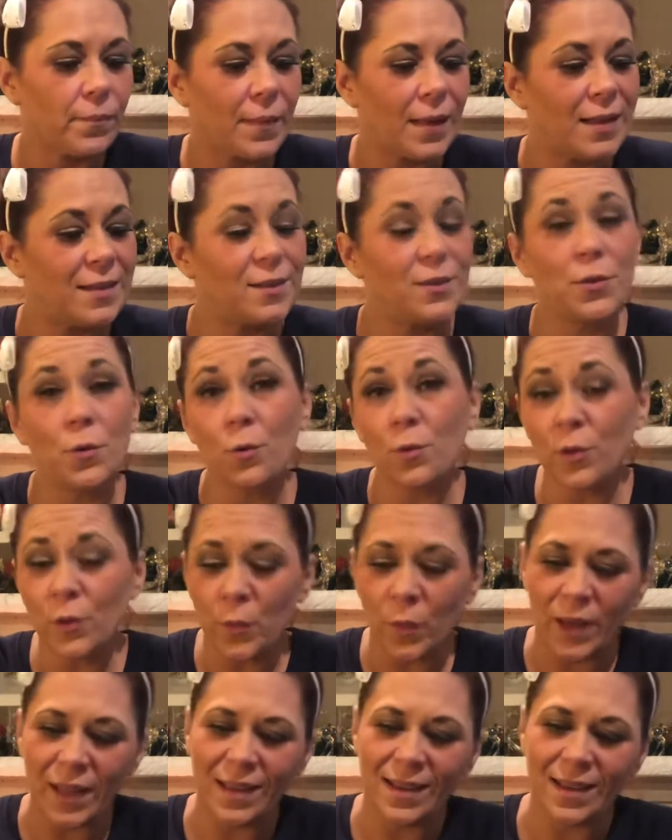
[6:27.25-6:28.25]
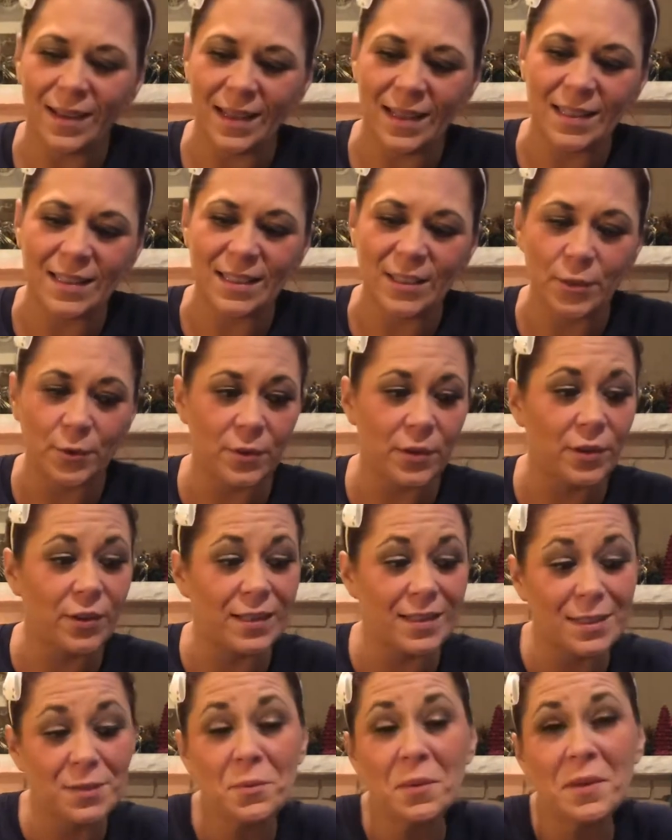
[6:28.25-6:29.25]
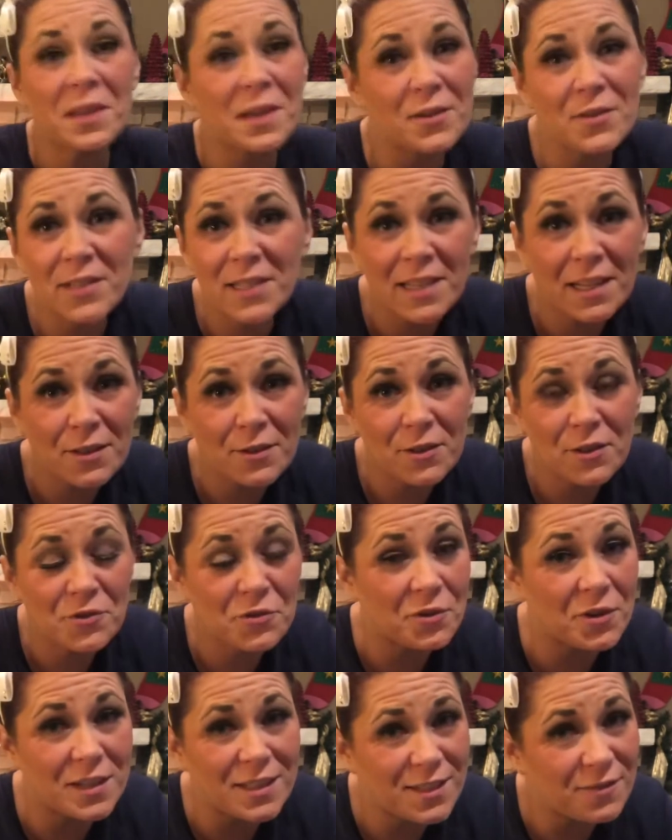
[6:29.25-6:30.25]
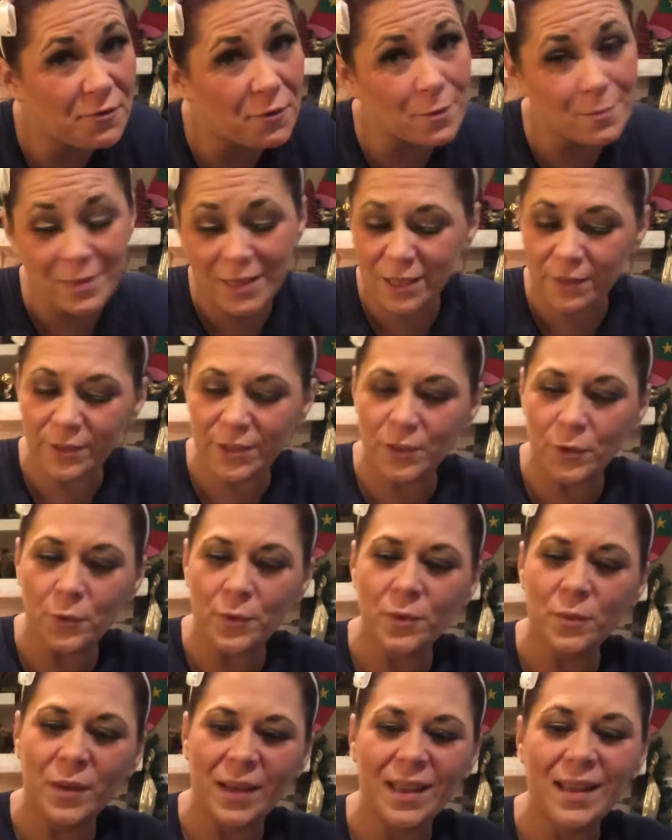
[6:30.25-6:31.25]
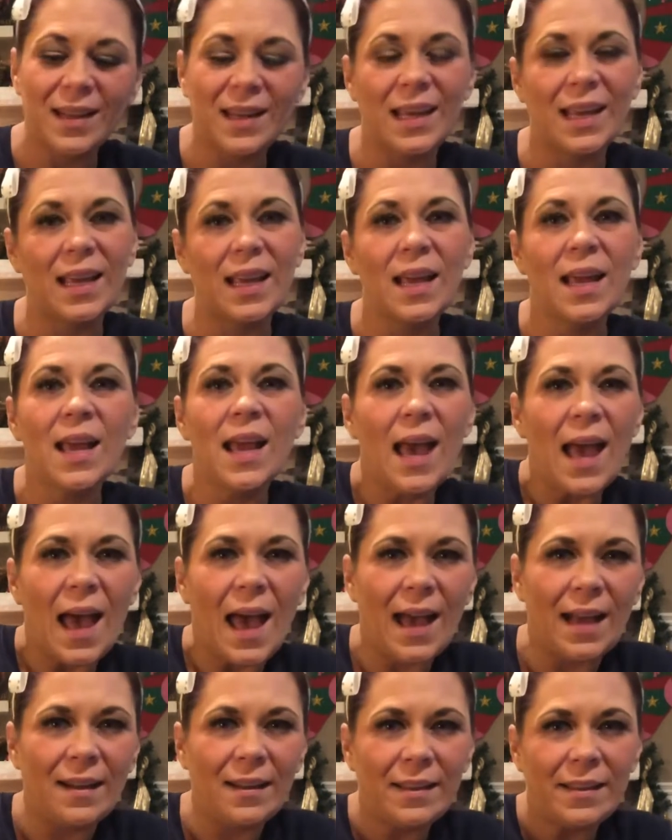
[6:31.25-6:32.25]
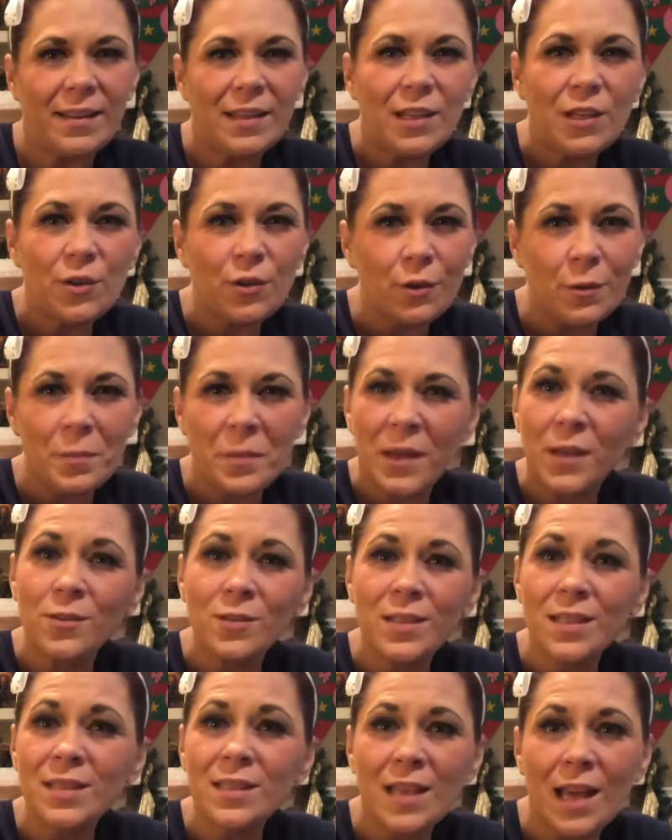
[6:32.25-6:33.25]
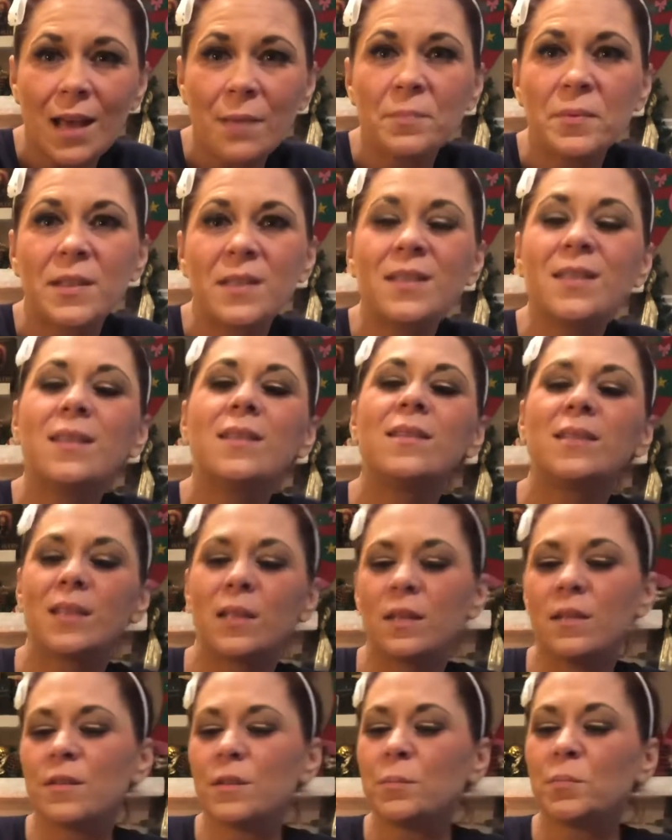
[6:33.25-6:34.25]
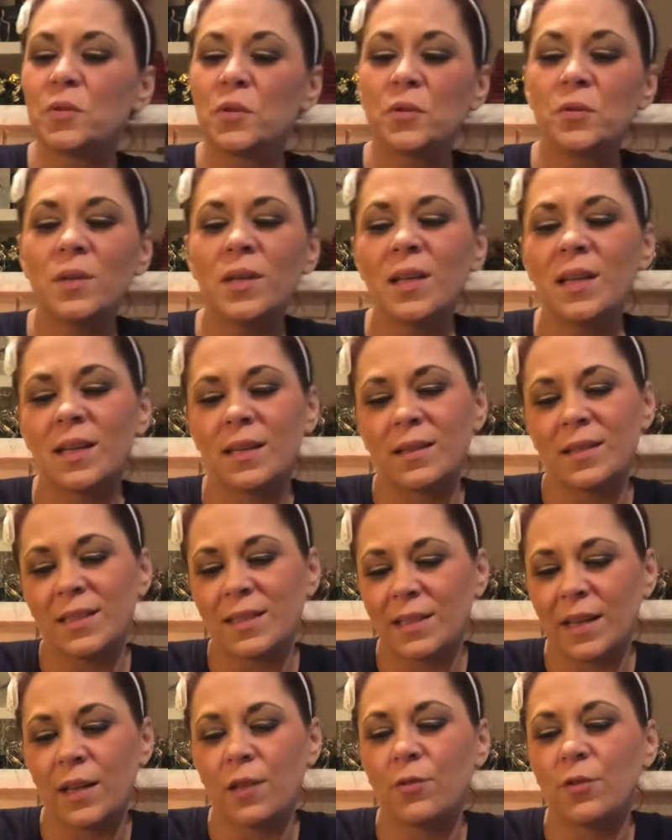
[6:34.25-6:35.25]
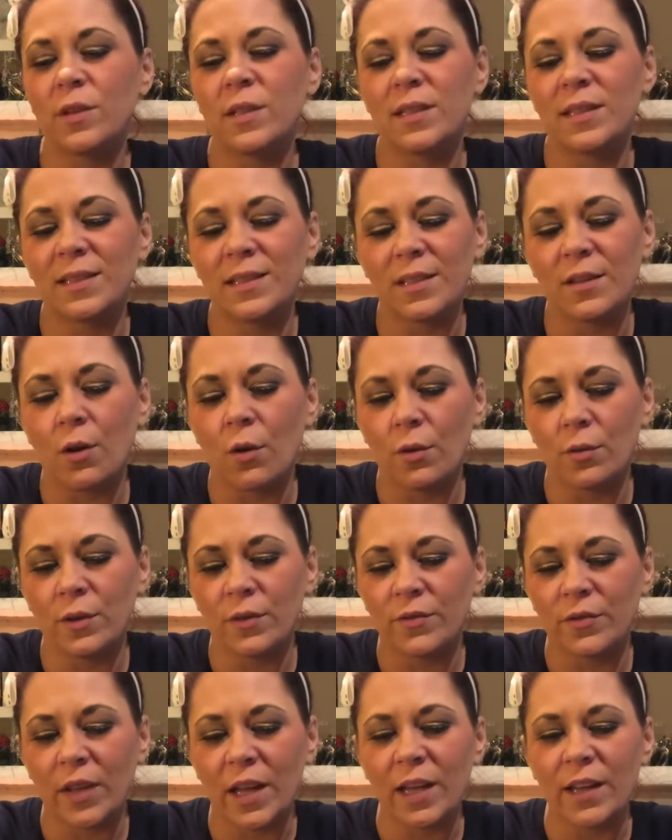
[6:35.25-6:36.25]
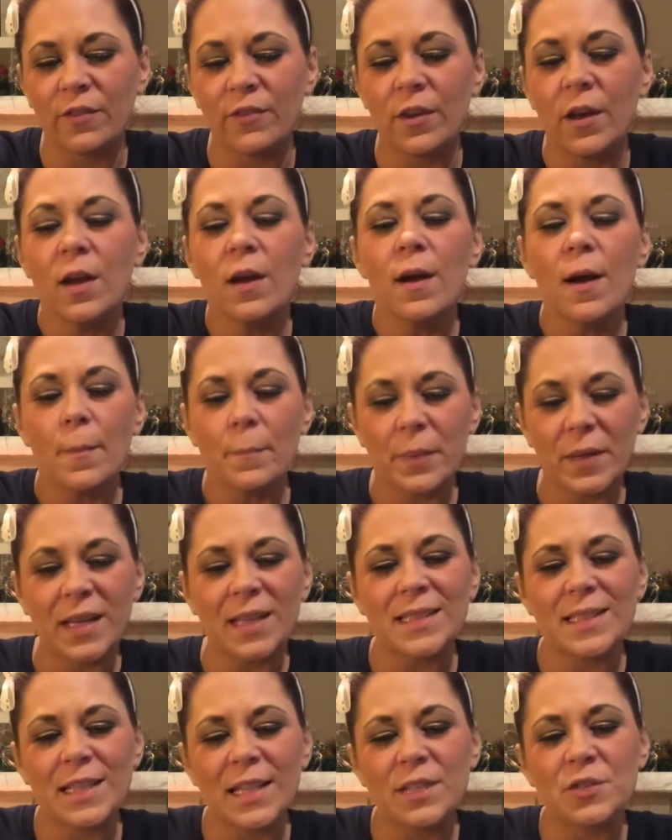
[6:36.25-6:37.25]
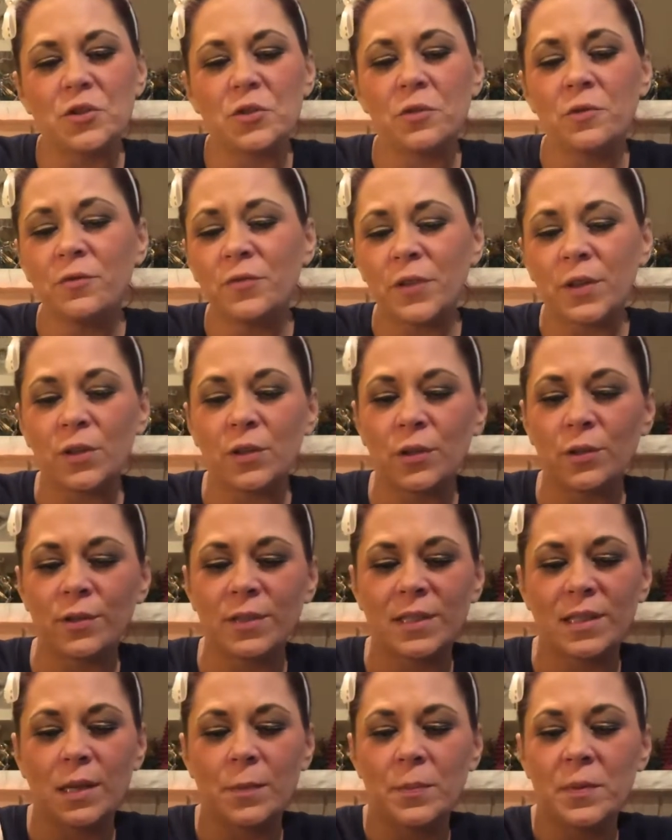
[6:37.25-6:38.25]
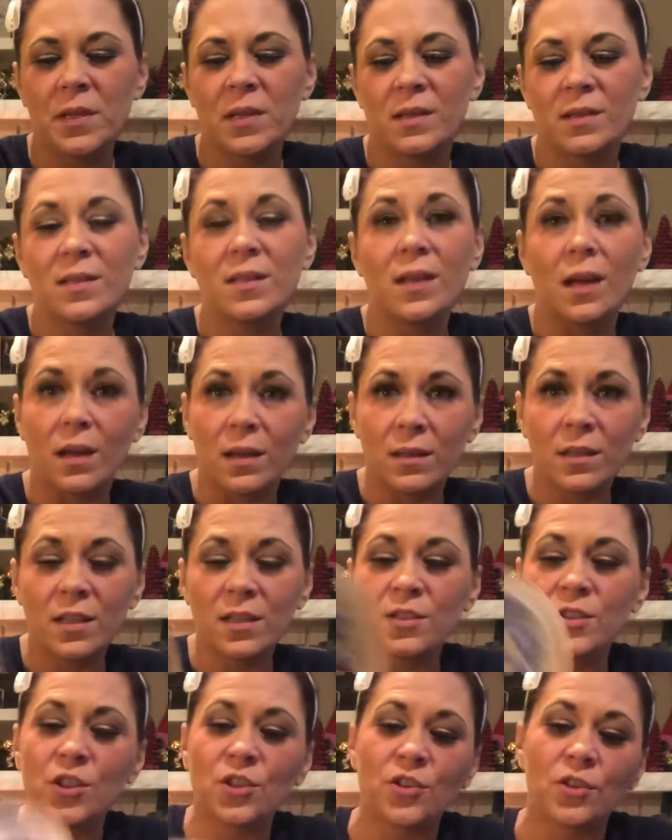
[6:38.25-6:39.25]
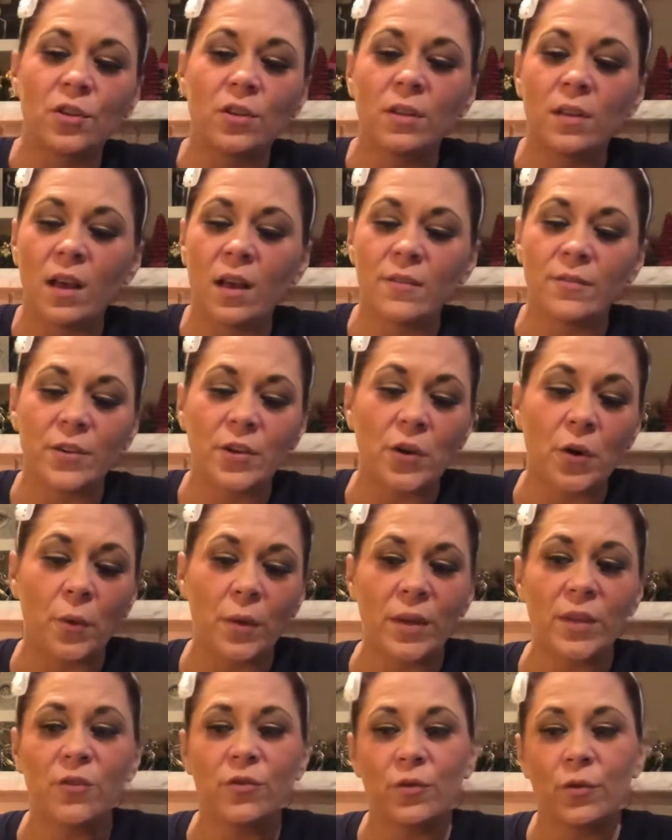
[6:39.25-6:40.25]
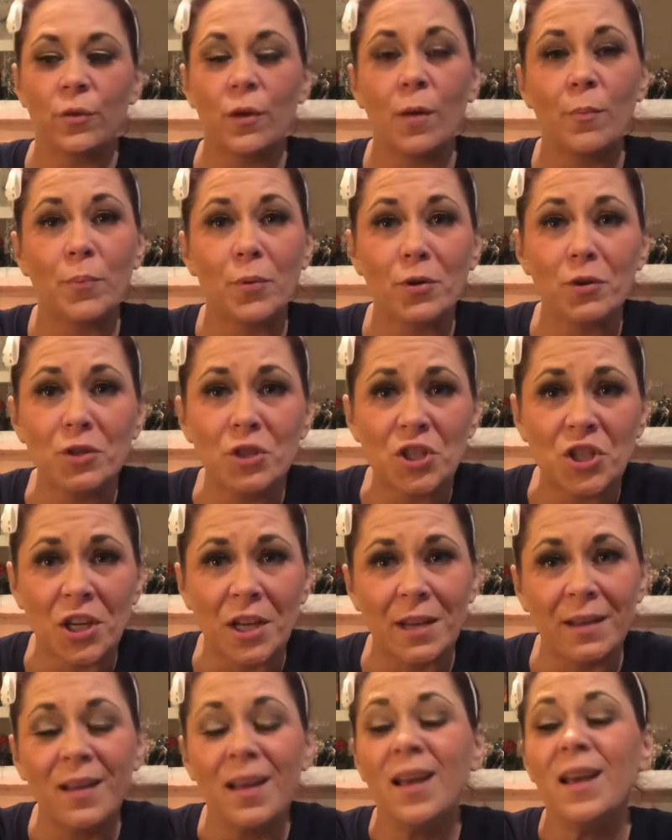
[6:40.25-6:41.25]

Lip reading: Soul awakening. So there is without a doubt a transformative soul awakening. And I think you're about to tap into seeing the beauty and the sacredness in all of life. Because I do feel you're stepping into unconditional love and going through a purging